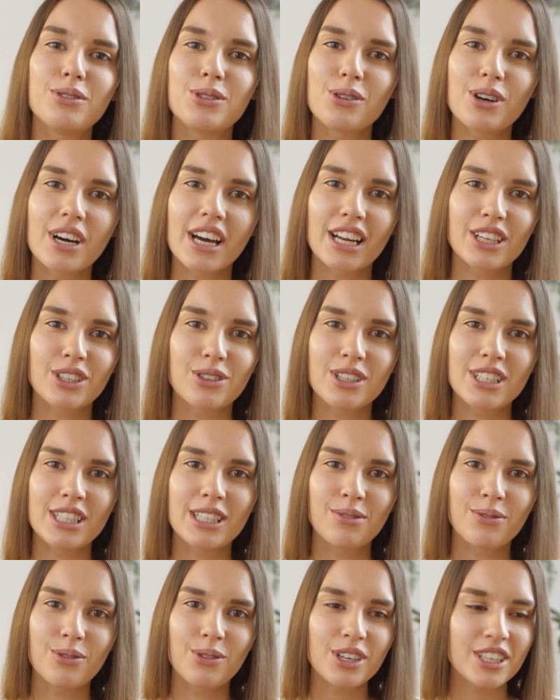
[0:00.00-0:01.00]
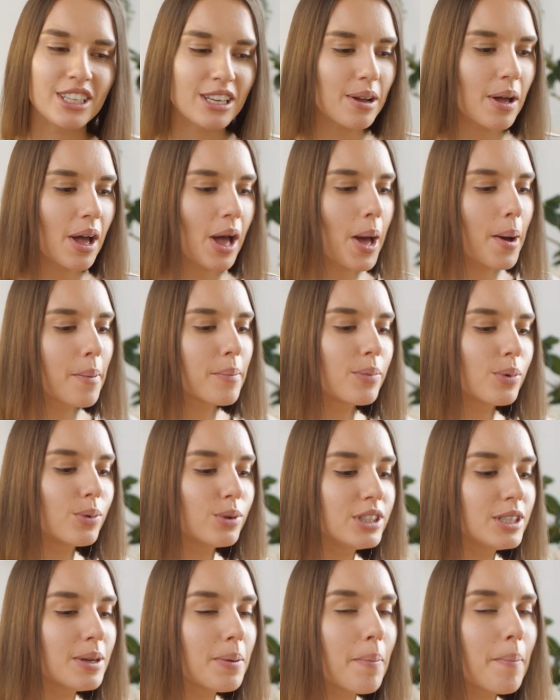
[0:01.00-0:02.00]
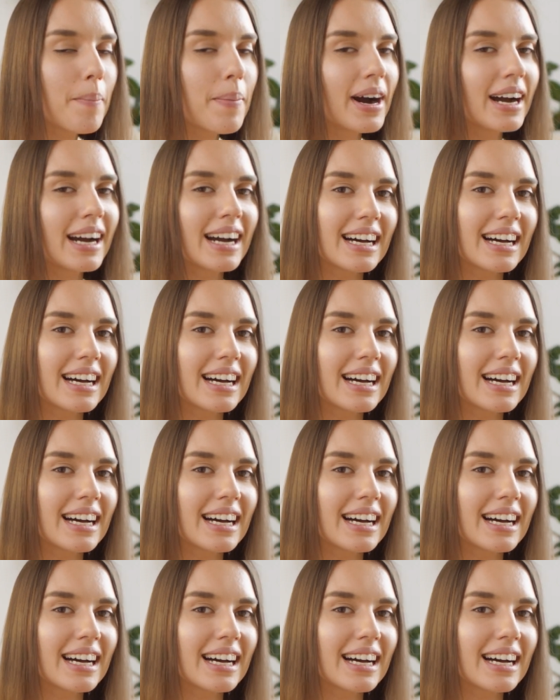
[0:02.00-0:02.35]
be, as a host, you need to be quite welcoming,